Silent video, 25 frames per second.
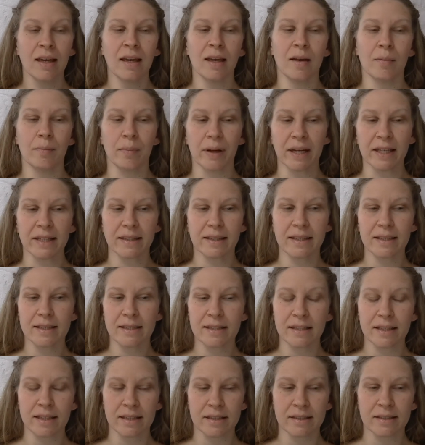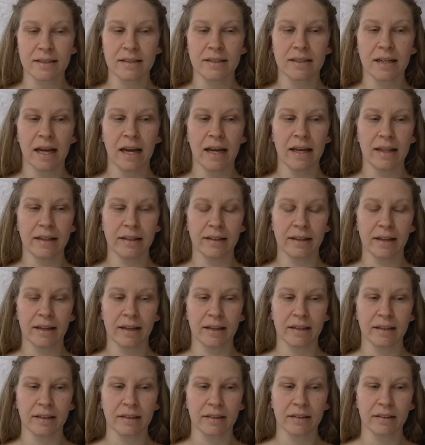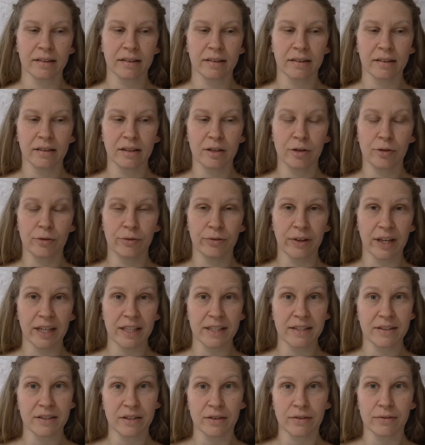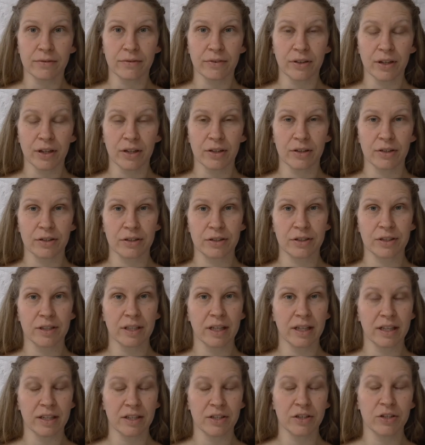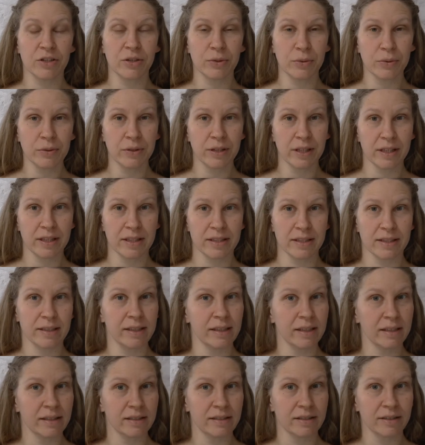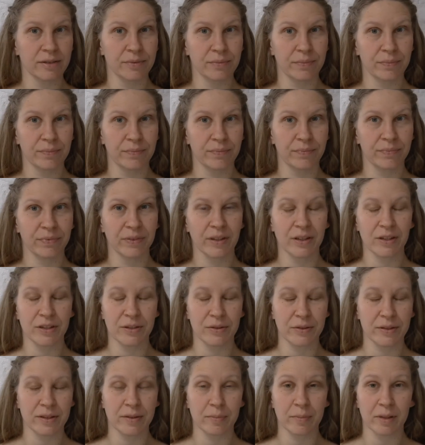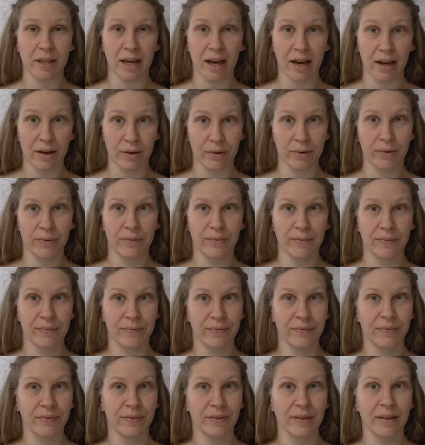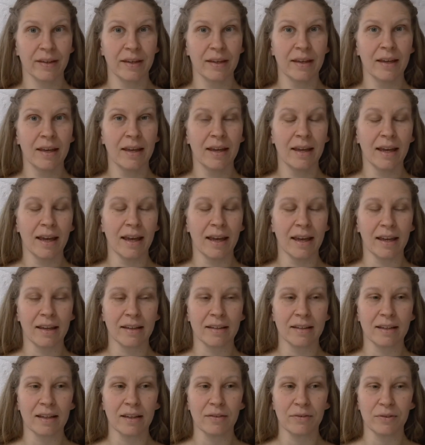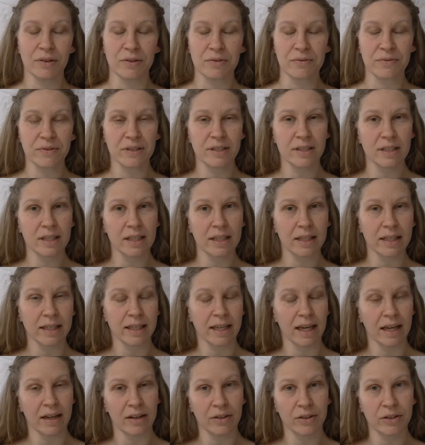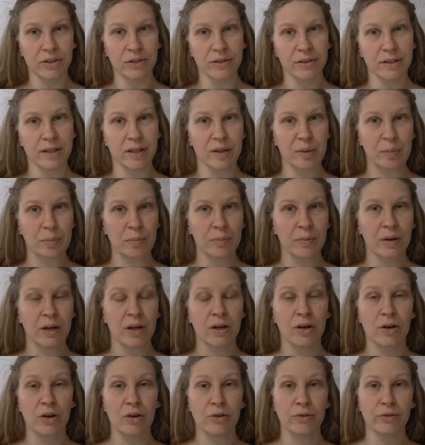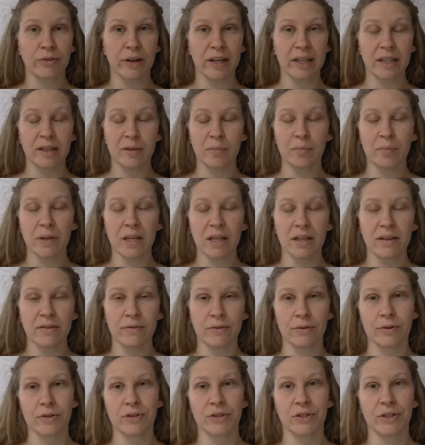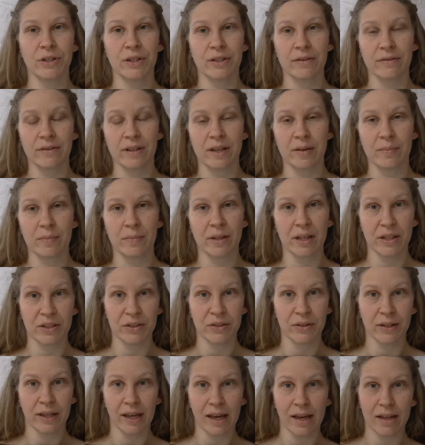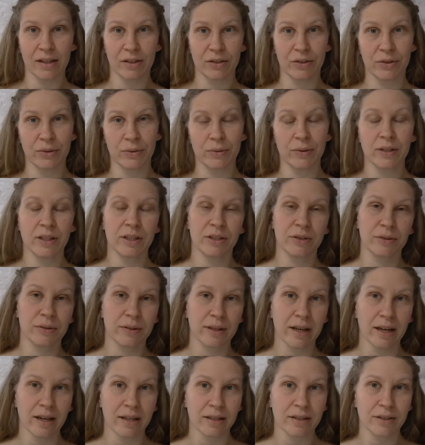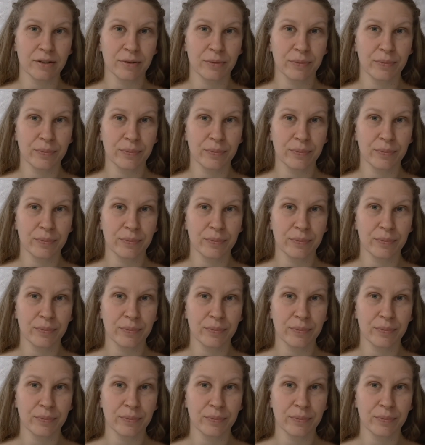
And make this list and then face your fears and do these things. Do them now. And if you physically cannot do them, find a mini version of them that you can do and do that.